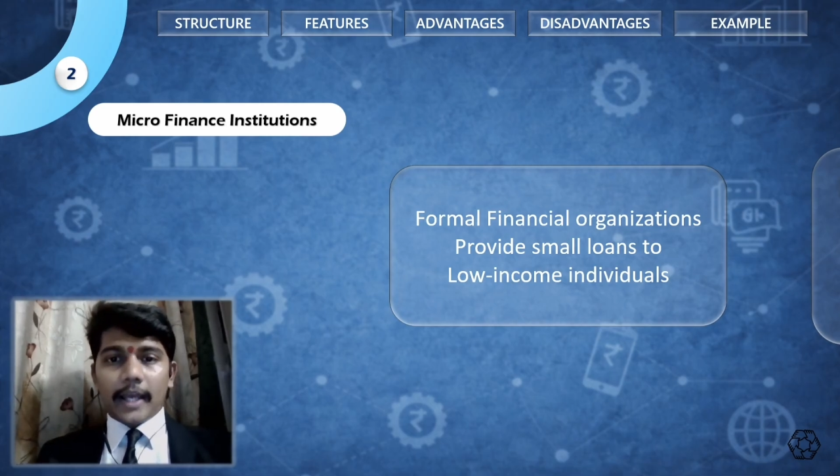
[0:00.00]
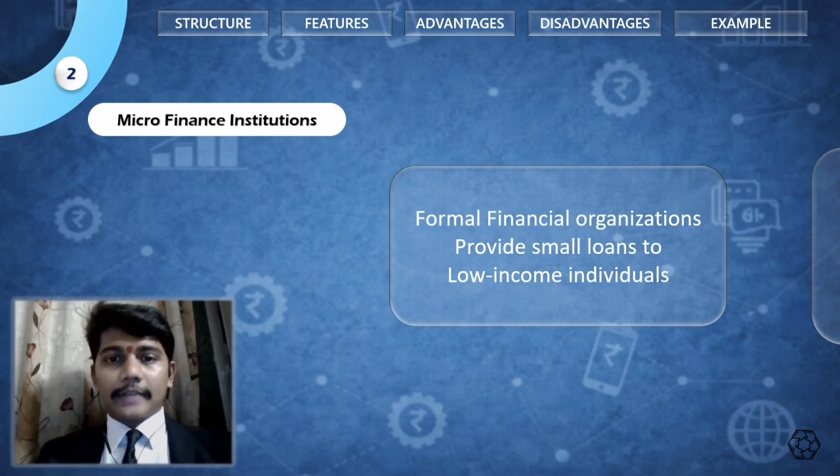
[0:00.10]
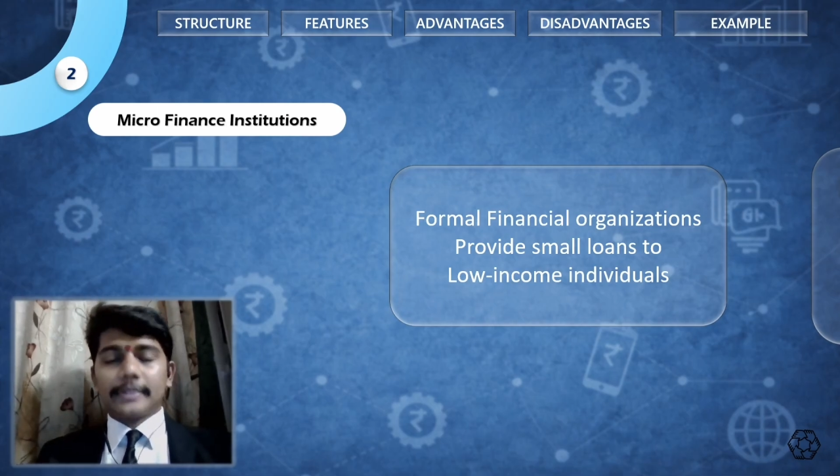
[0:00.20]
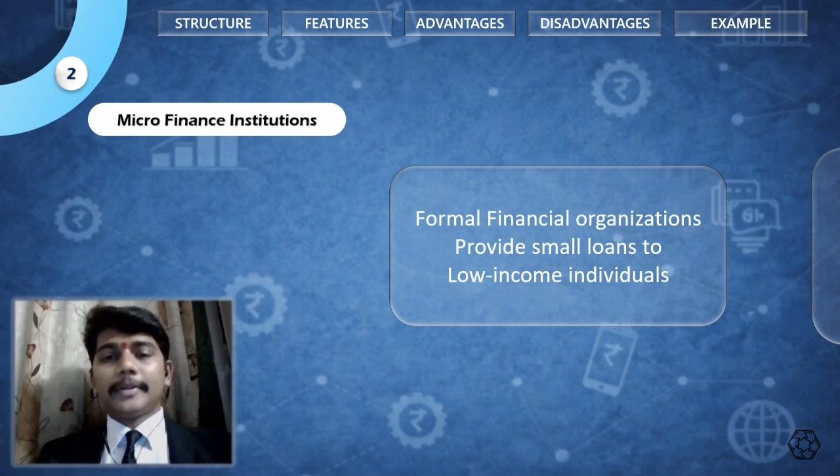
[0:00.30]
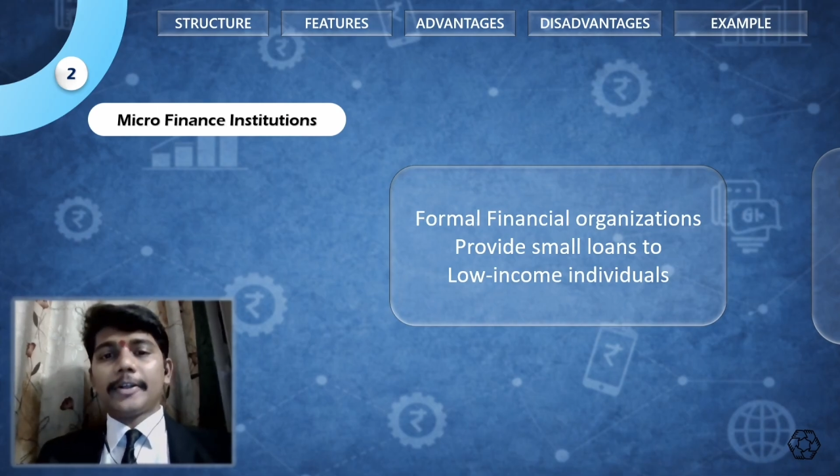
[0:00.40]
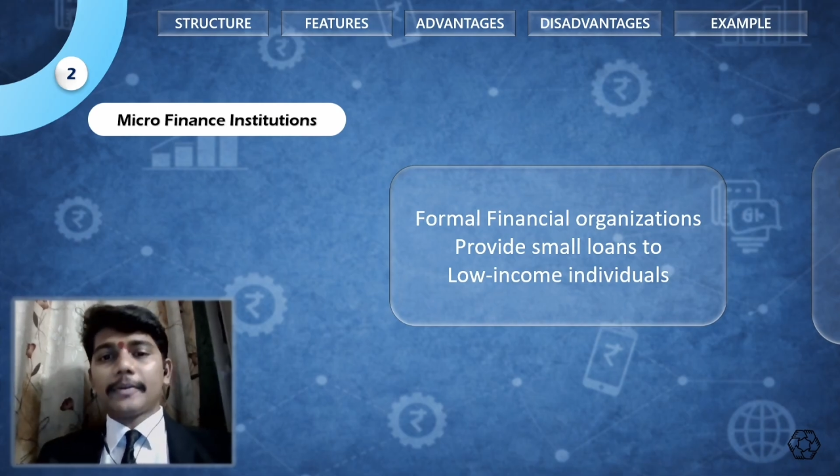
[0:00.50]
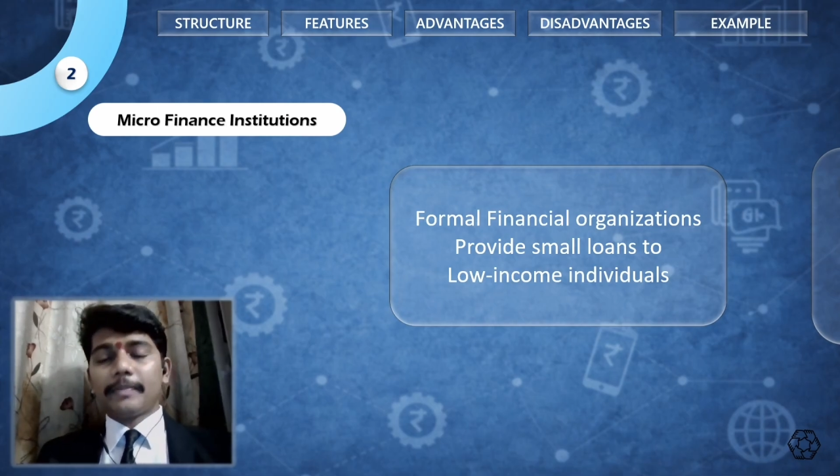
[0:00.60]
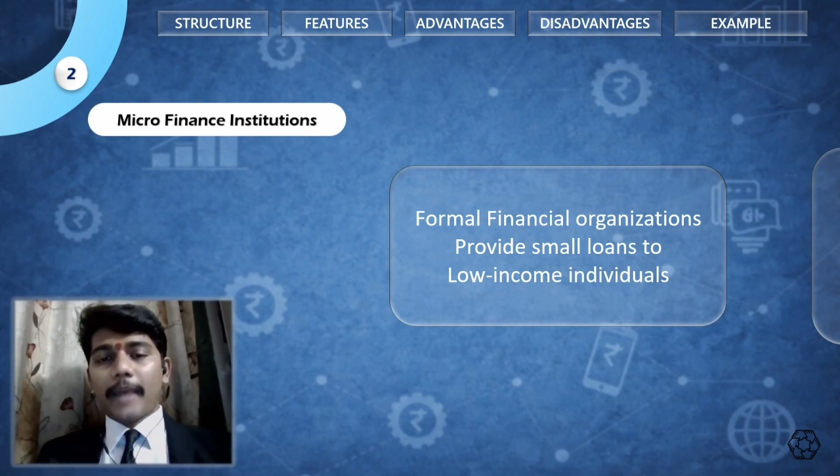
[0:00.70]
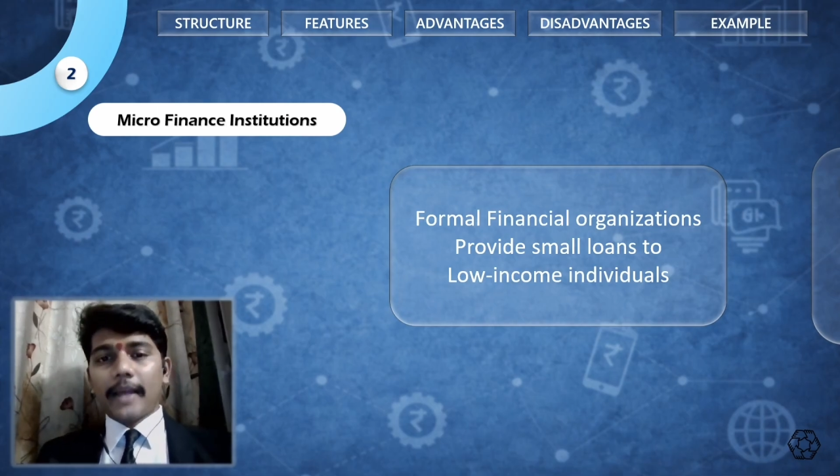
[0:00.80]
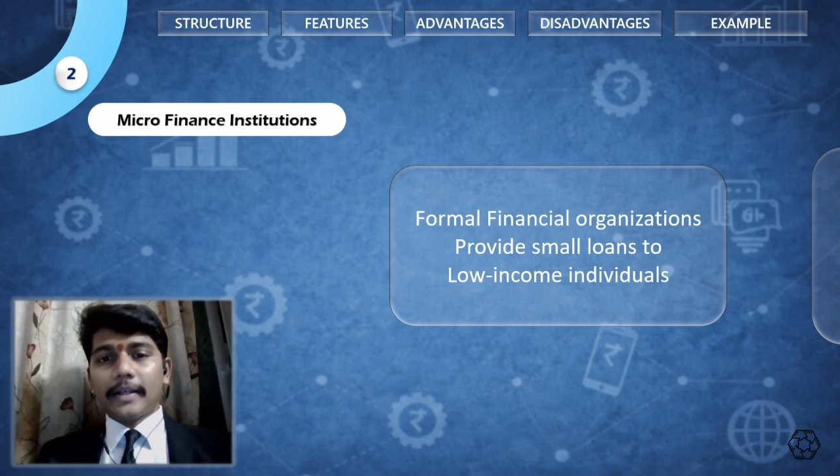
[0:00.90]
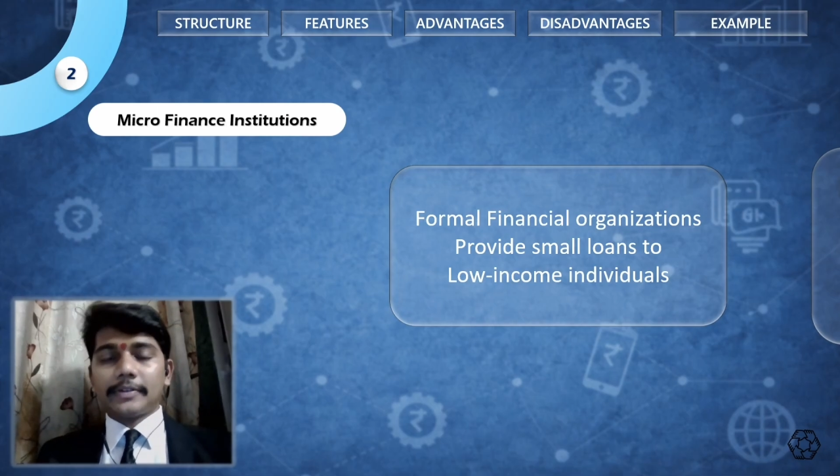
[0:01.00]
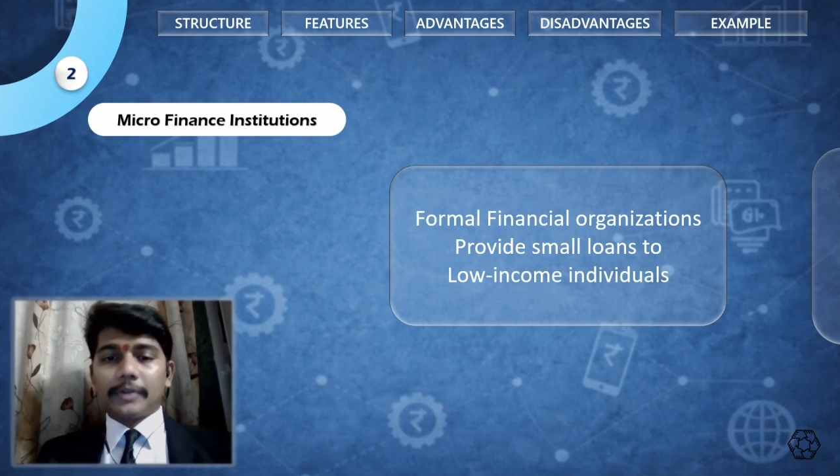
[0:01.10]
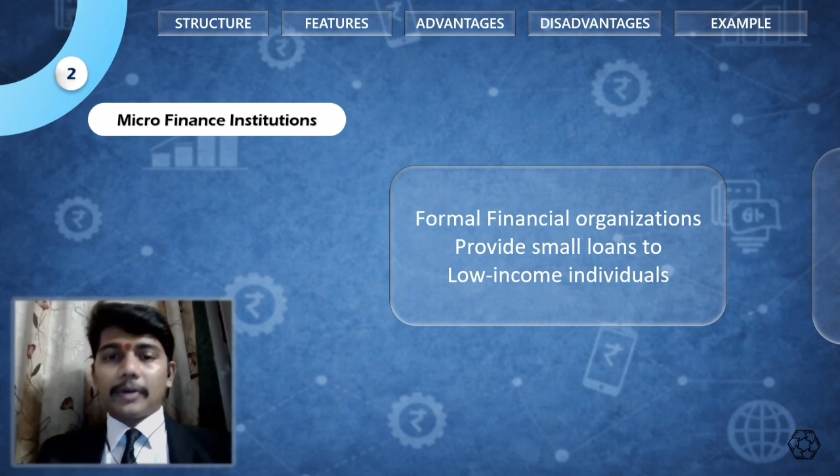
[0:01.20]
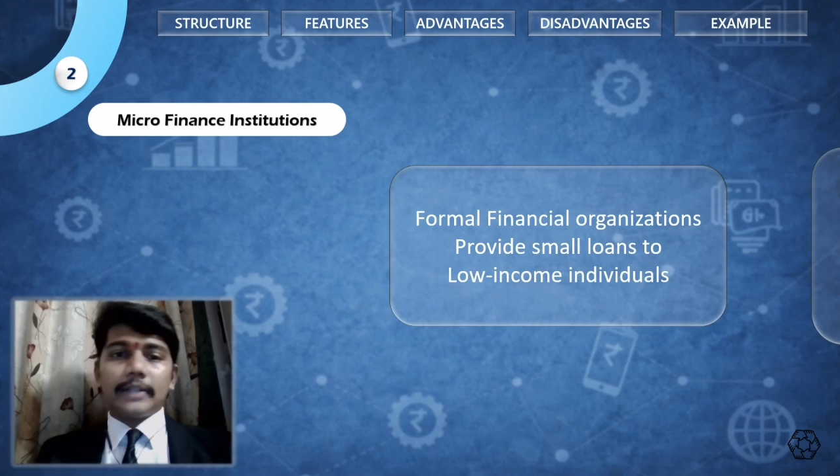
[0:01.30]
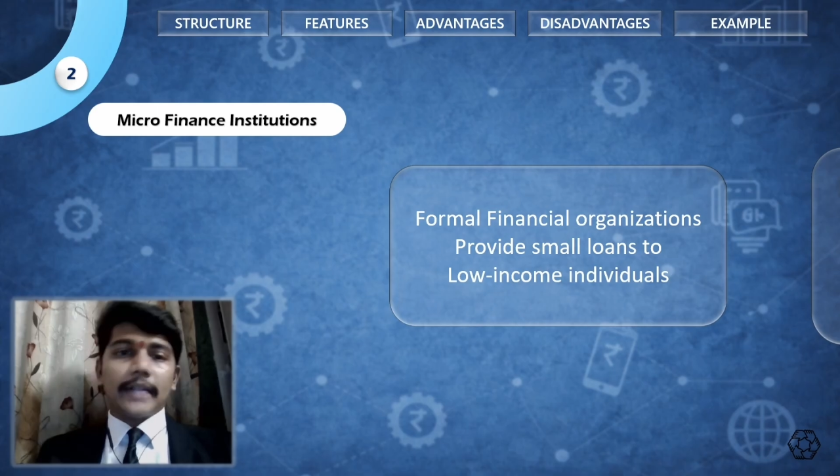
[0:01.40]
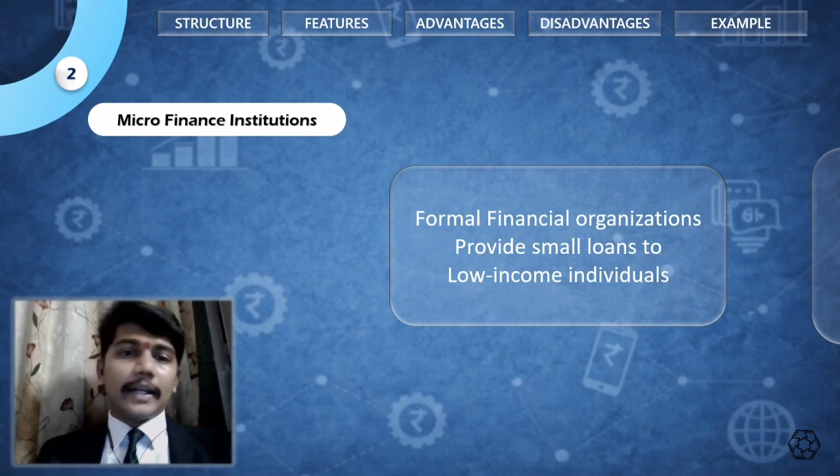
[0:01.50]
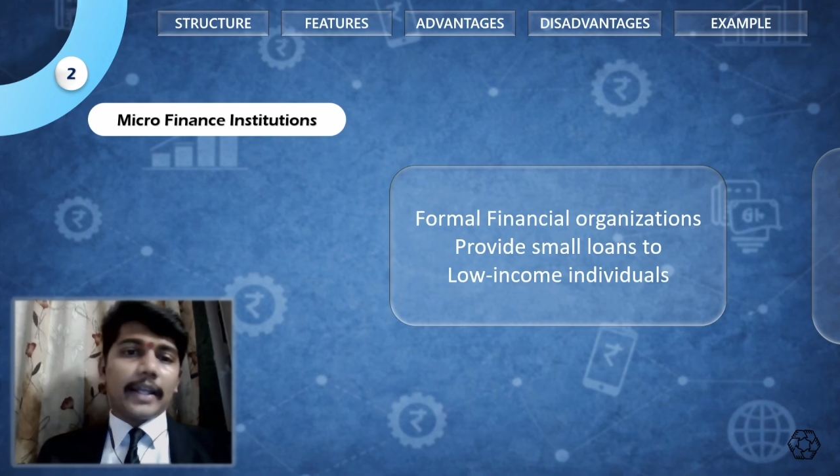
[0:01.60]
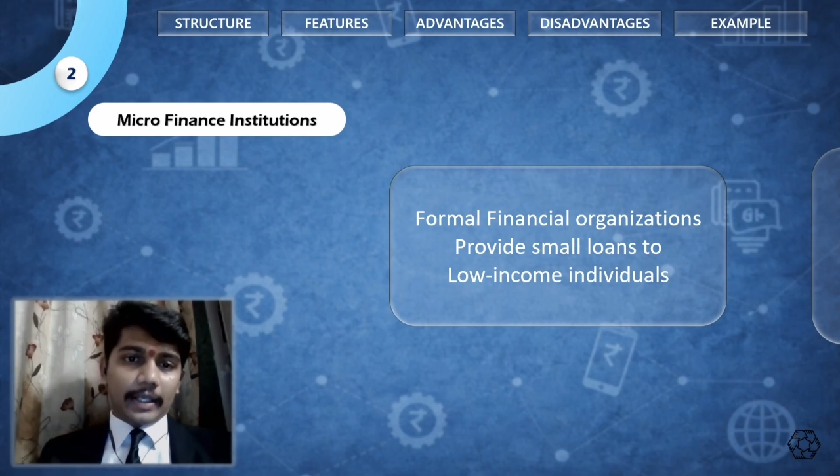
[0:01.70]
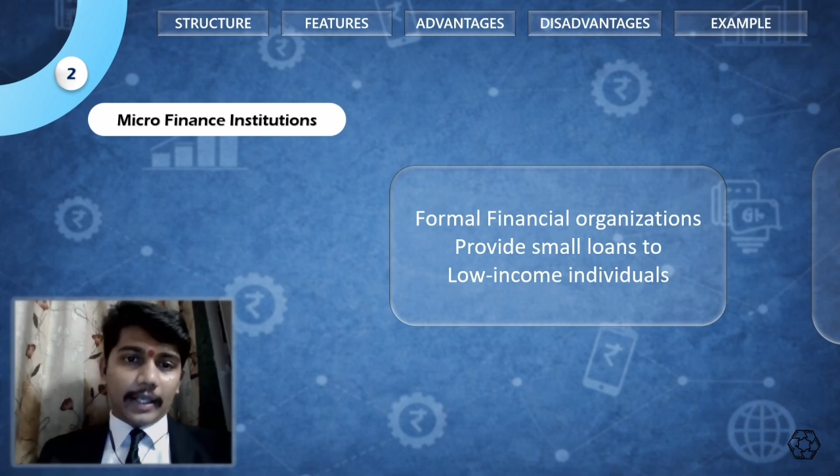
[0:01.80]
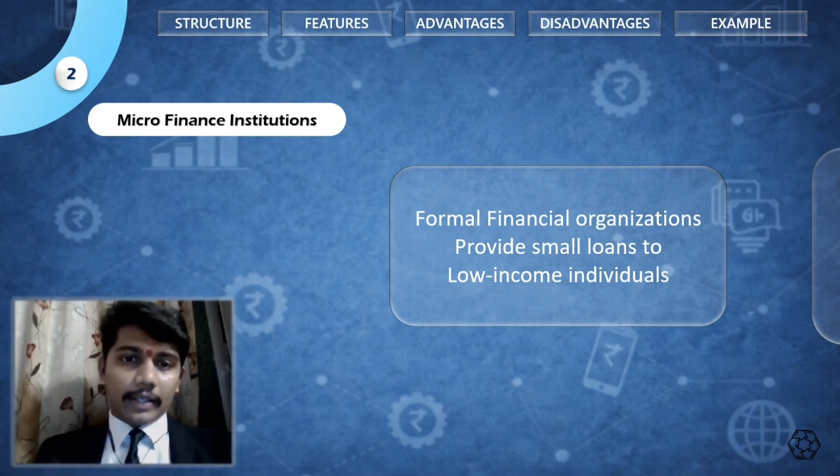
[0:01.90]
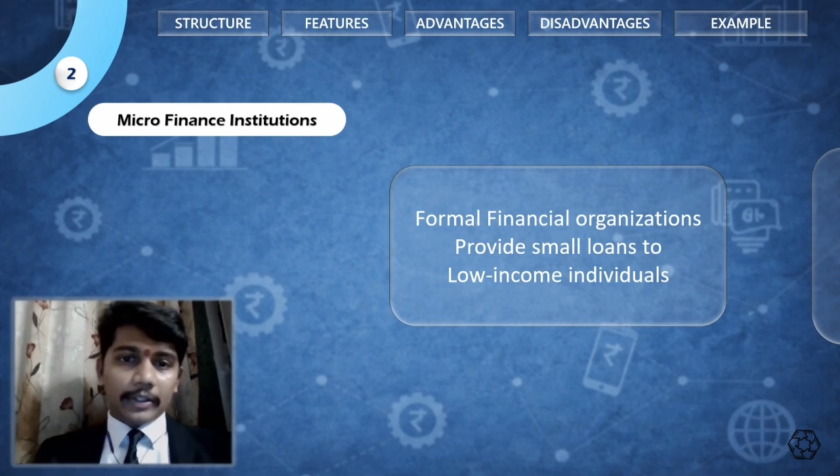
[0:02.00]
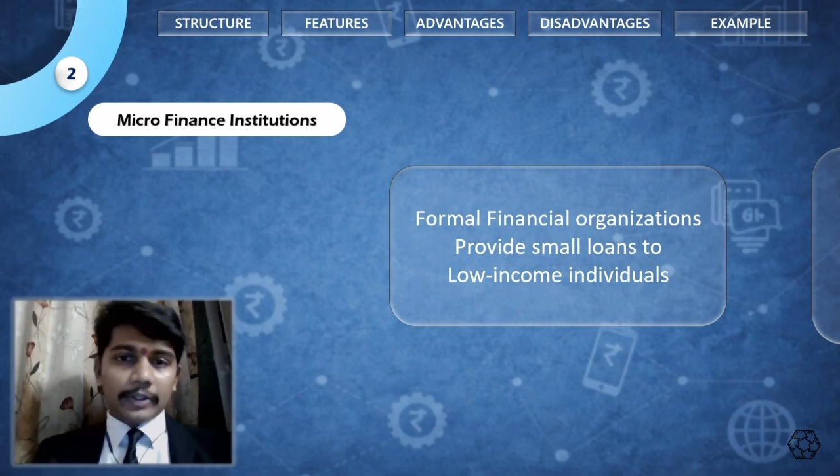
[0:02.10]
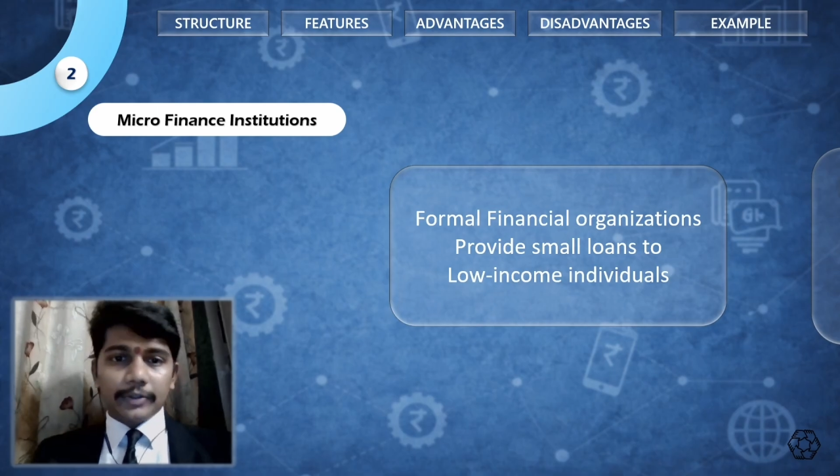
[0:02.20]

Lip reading: accessibility of the bank is not in that area.